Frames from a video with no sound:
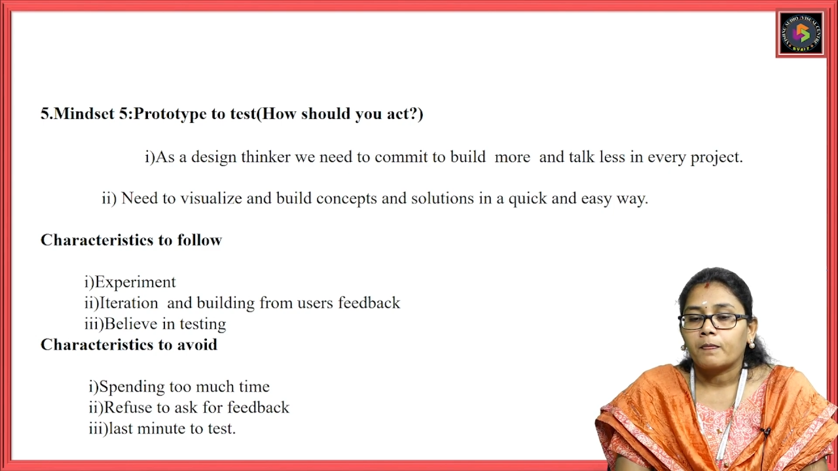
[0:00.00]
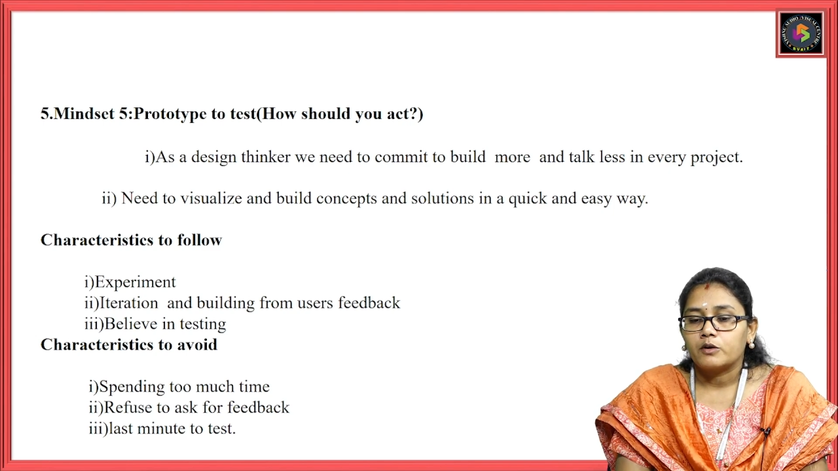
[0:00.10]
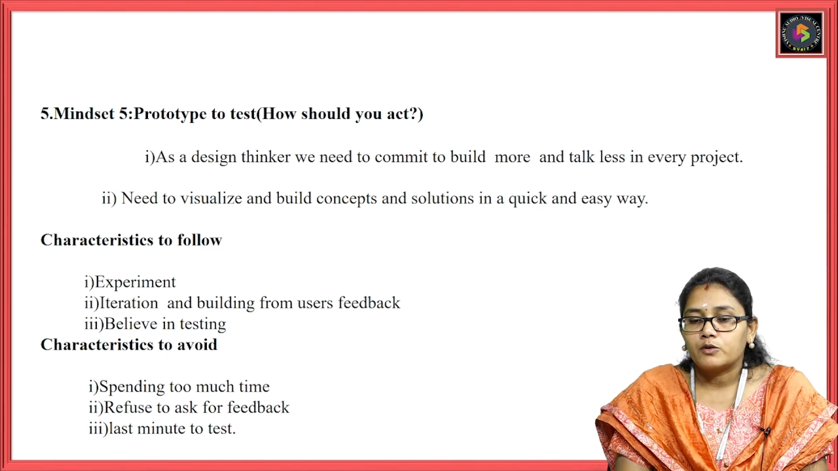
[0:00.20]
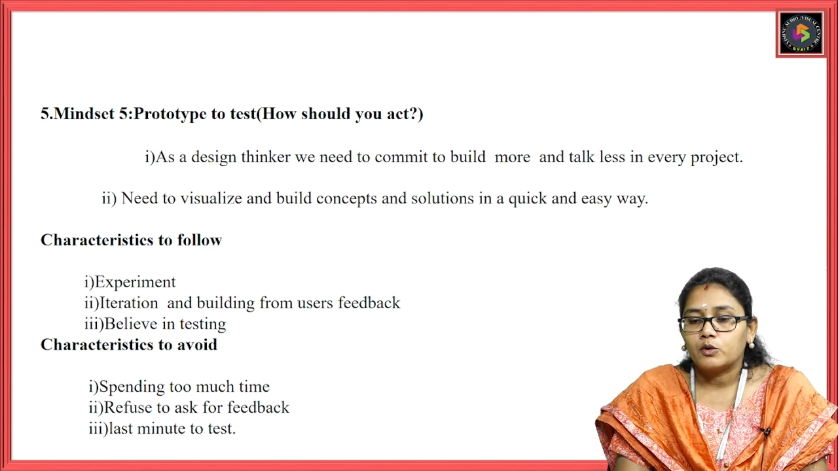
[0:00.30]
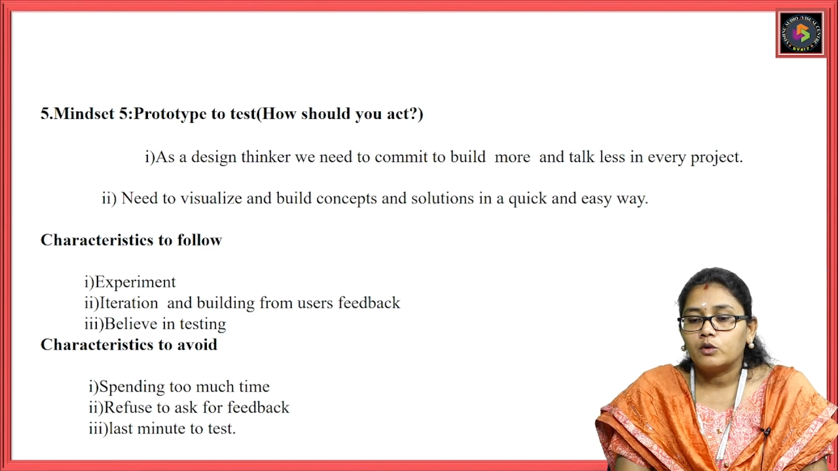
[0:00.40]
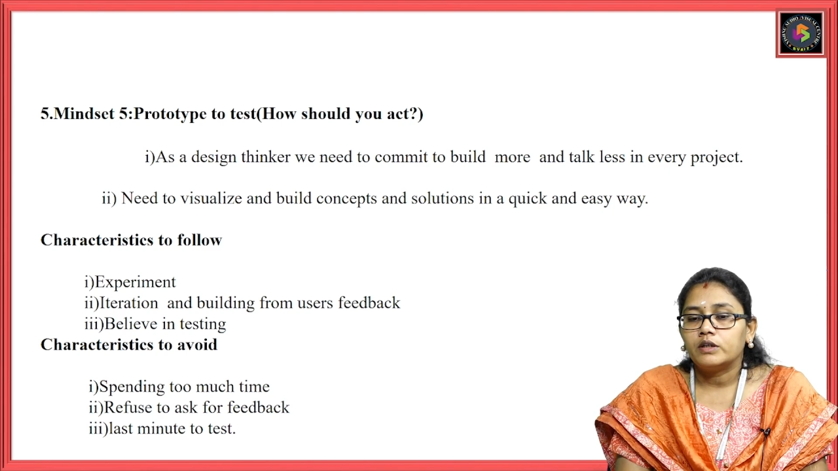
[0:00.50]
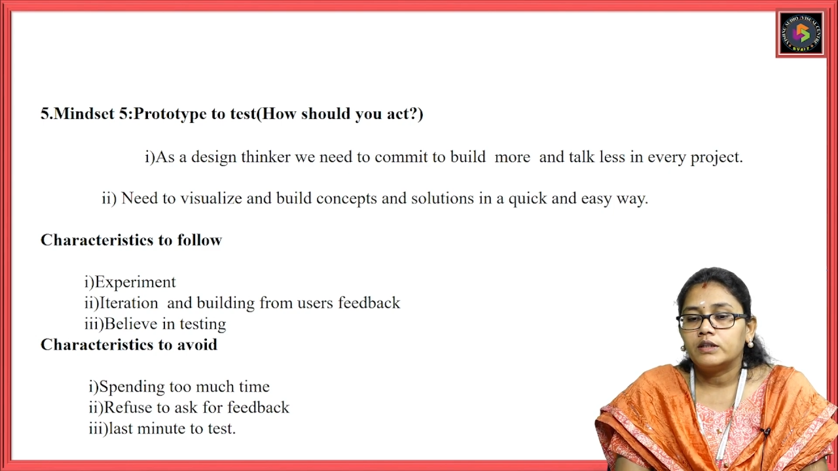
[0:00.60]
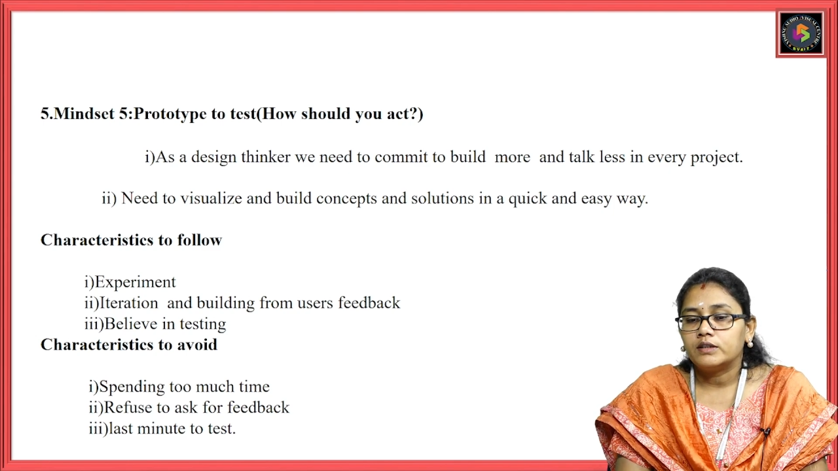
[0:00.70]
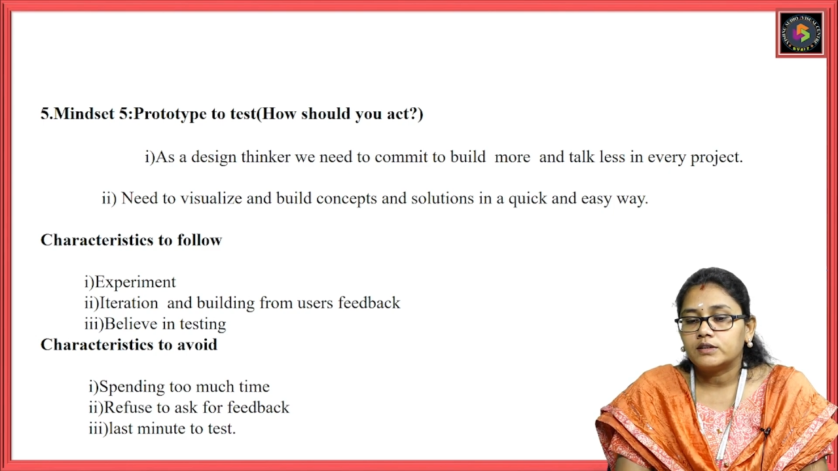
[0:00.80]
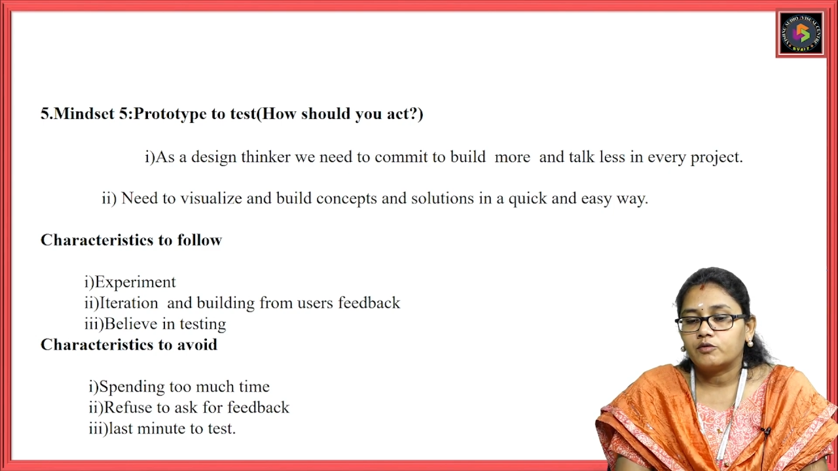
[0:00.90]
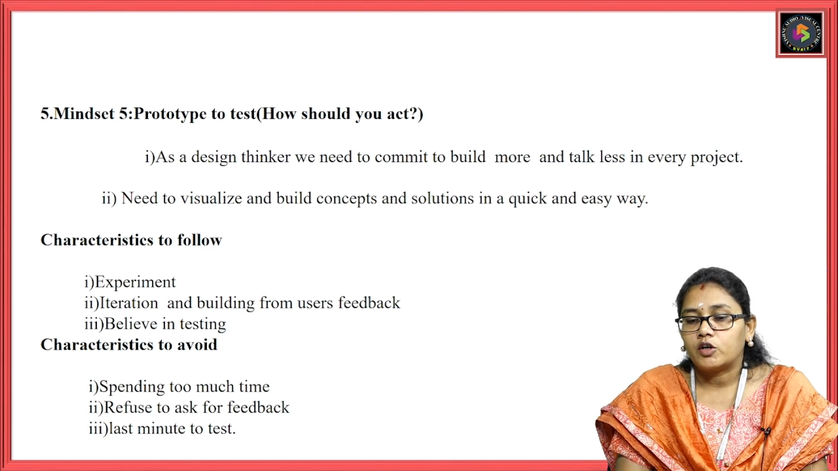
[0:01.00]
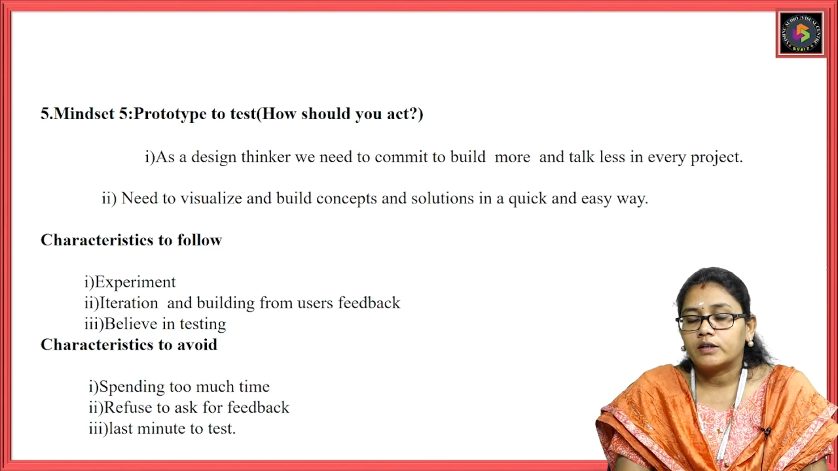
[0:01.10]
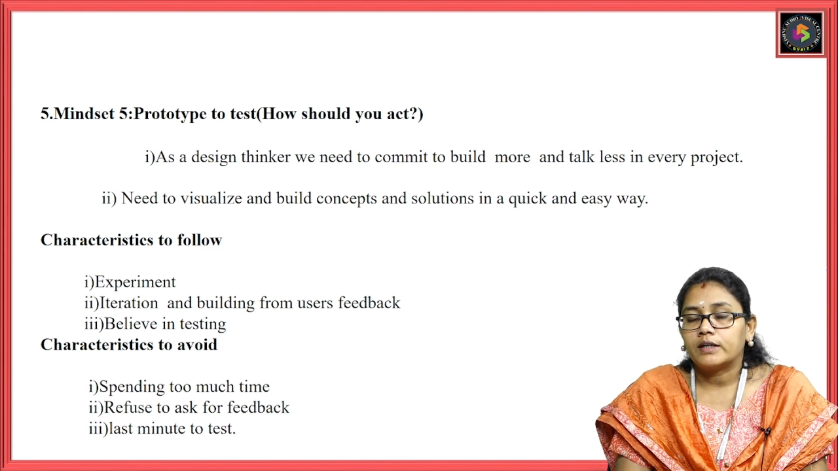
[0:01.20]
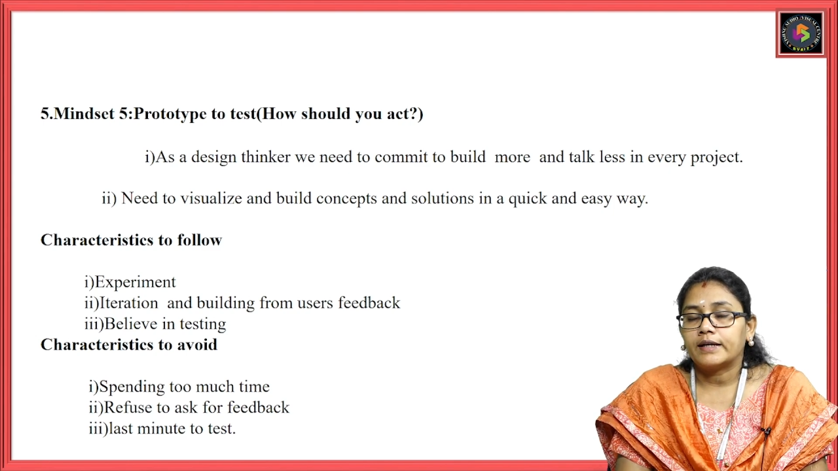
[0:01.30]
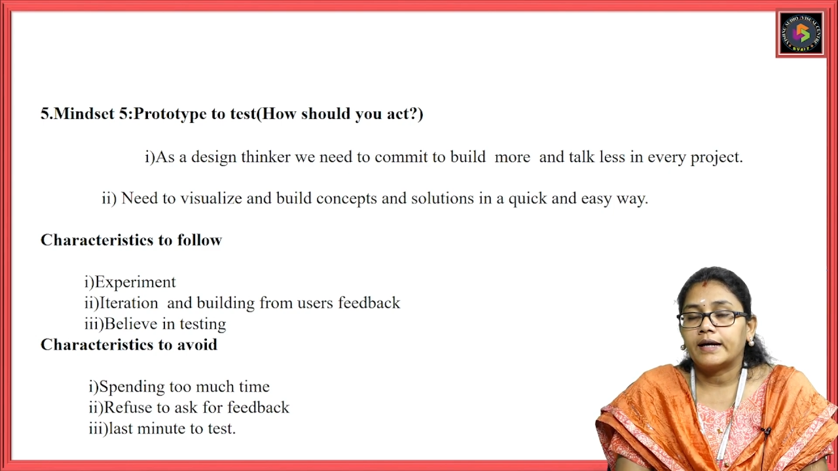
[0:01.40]
so in this,
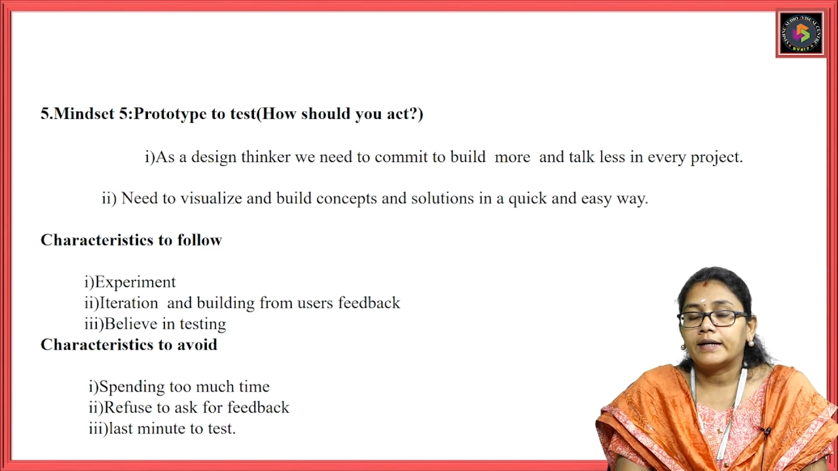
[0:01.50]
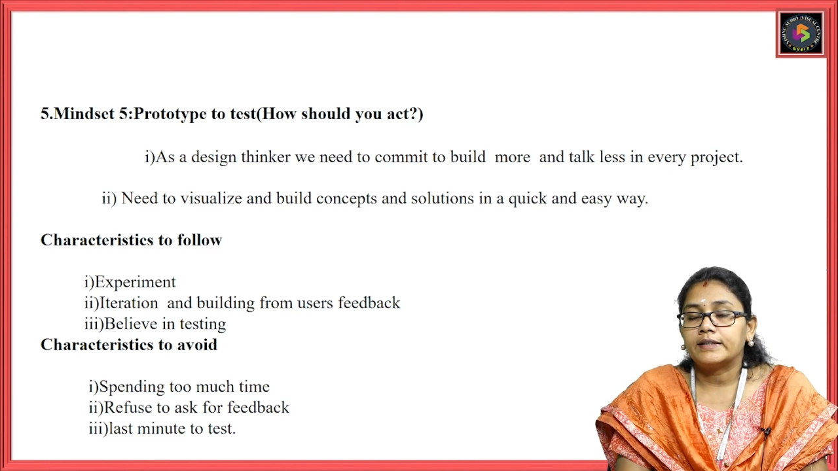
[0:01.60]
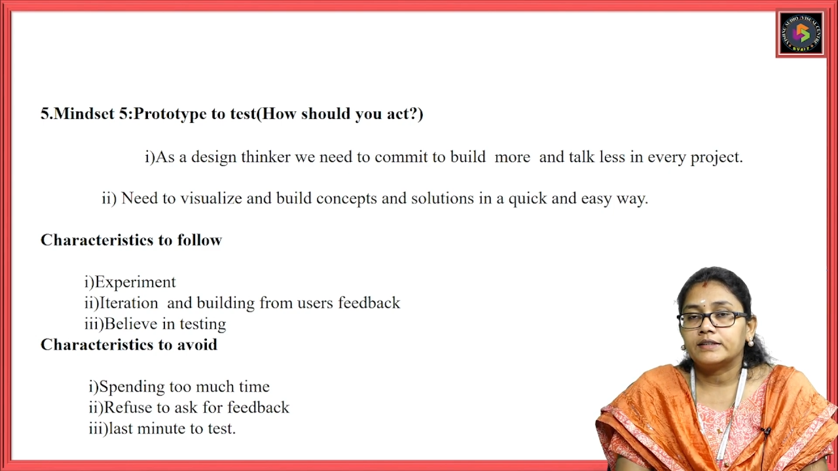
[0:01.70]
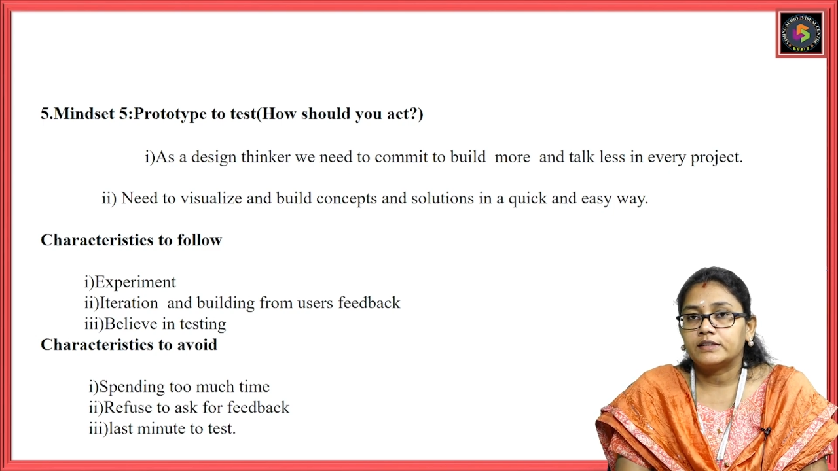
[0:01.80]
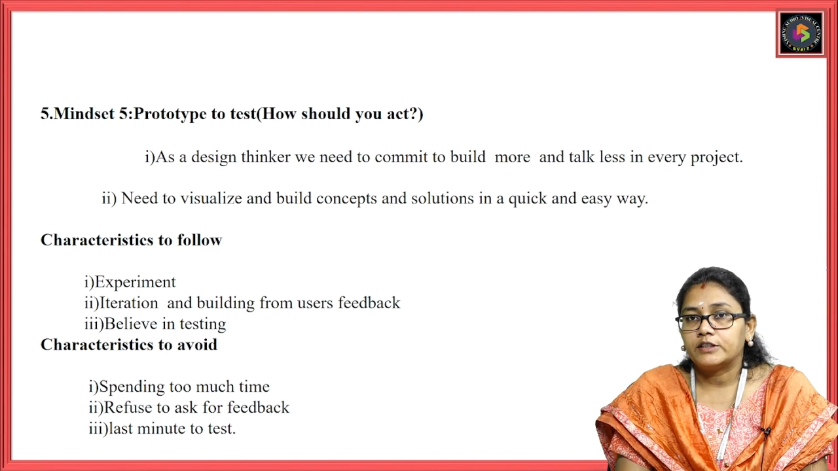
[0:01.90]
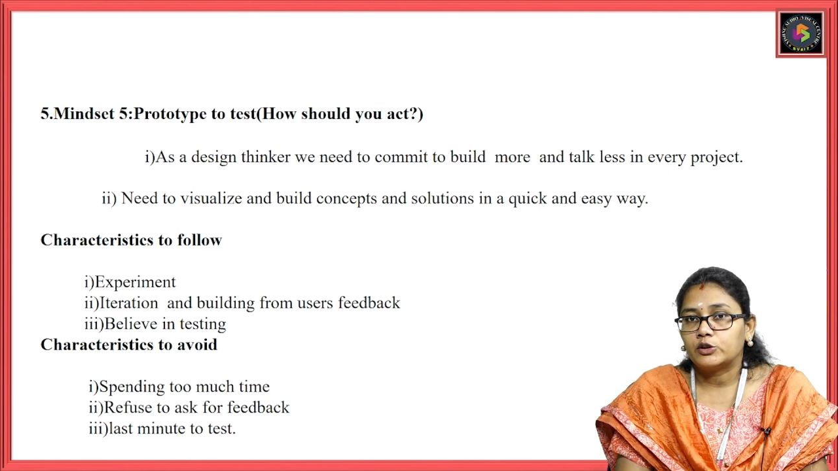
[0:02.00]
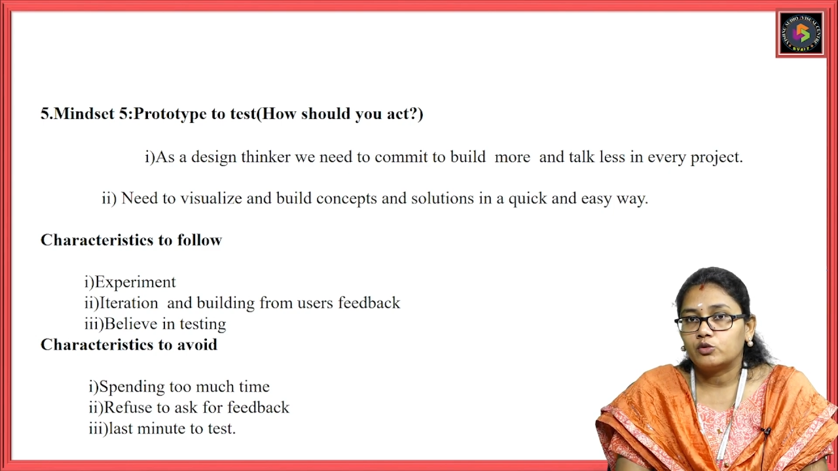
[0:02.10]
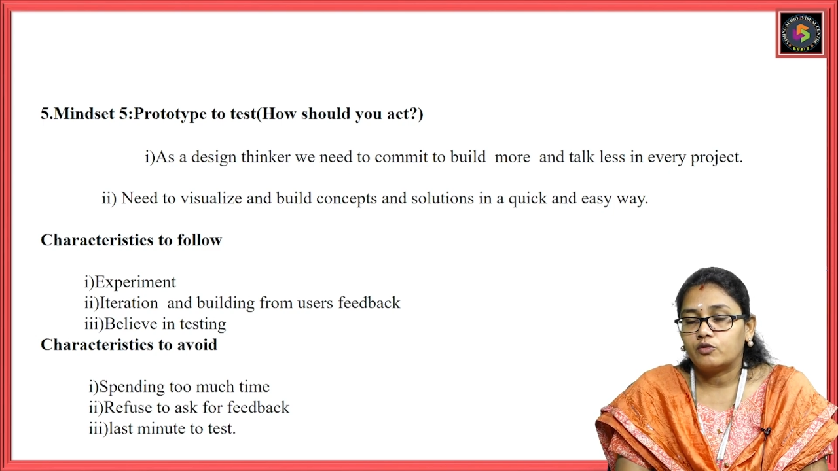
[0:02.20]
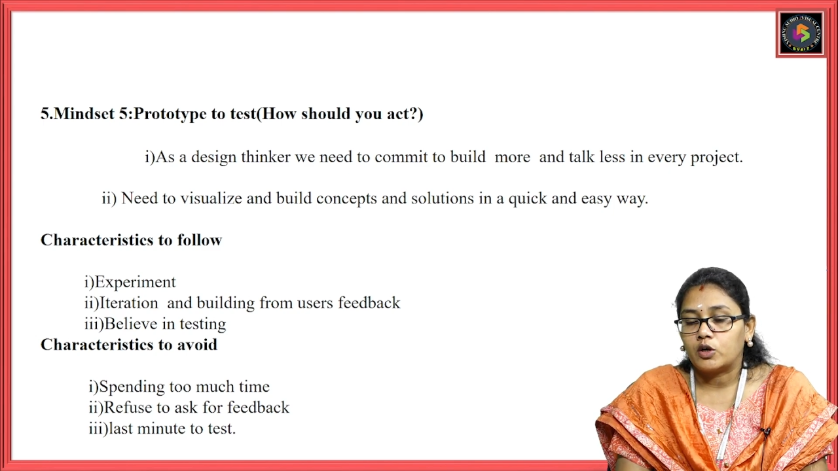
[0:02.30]
what are characteristics to